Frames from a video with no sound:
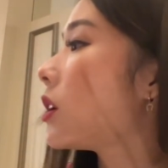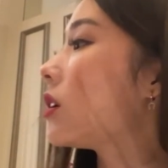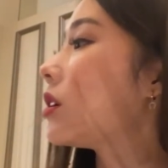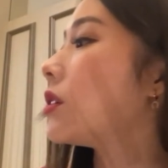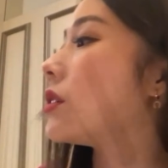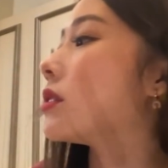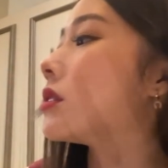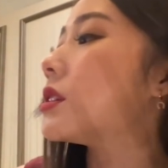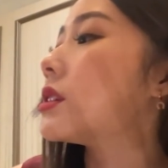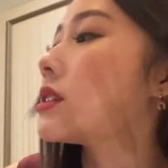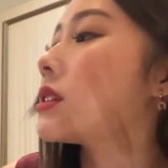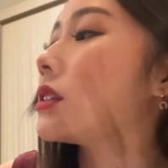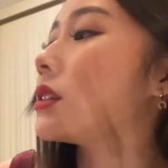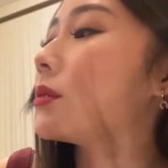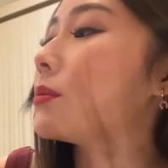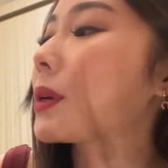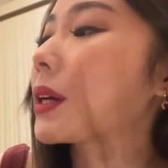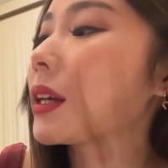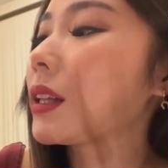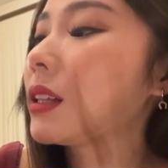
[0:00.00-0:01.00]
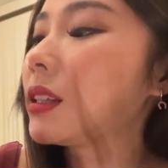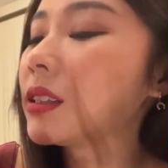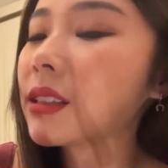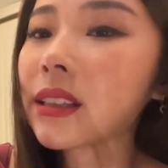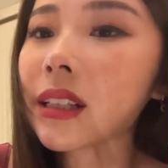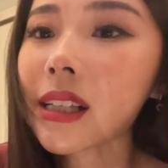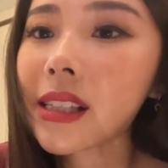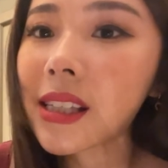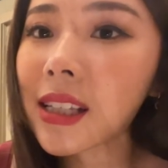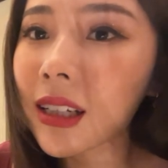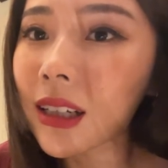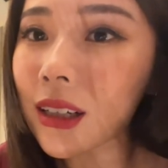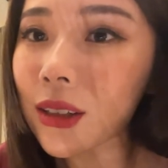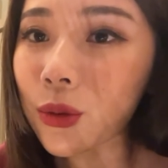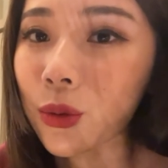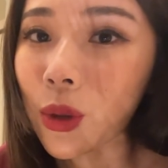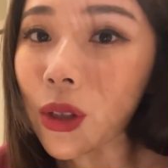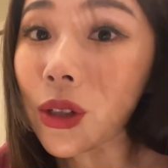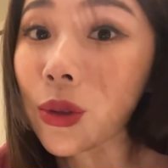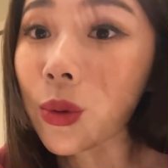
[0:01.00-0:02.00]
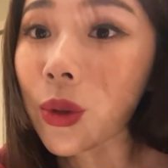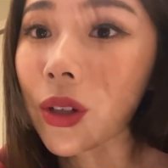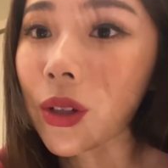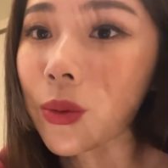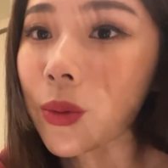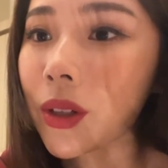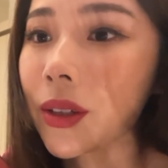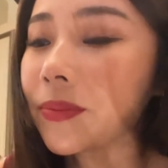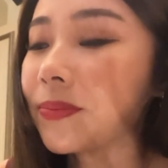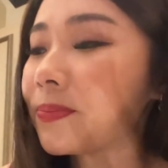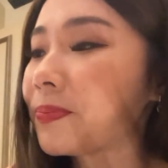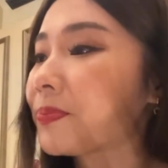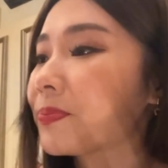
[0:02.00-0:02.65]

Oh, it's the Macallan classic cut 2021.